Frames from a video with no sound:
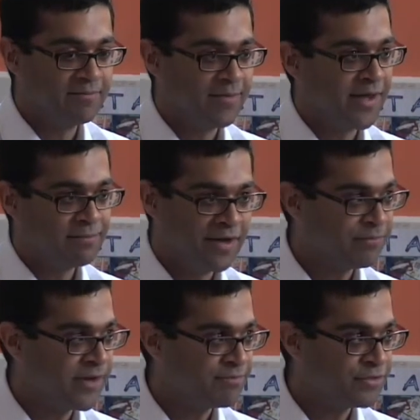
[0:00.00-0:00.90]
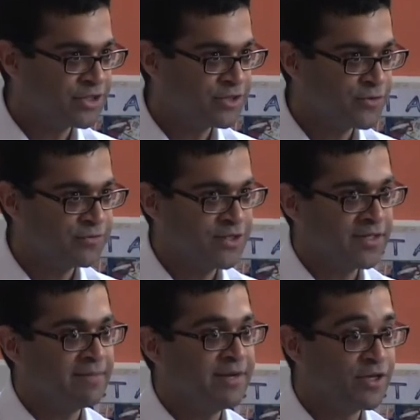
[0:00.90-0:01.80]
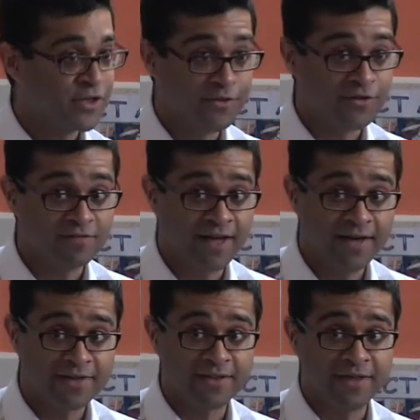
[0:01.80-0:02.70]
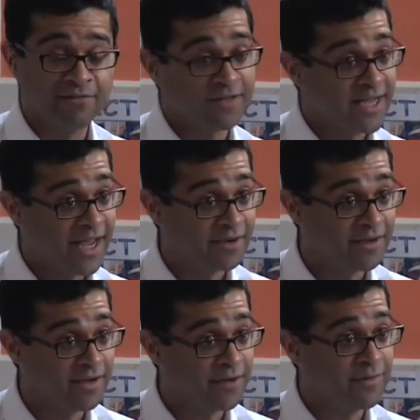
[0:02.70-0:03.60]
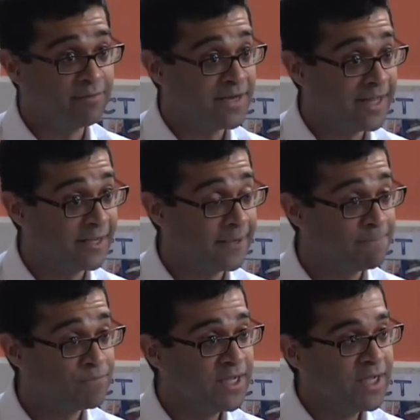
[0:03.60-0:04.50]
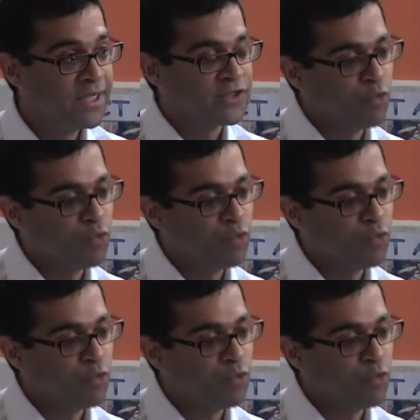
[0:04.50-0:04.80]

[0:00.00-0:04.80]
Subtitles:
by the British, or certainly they've been accused of that, say in Kenya and Malaya.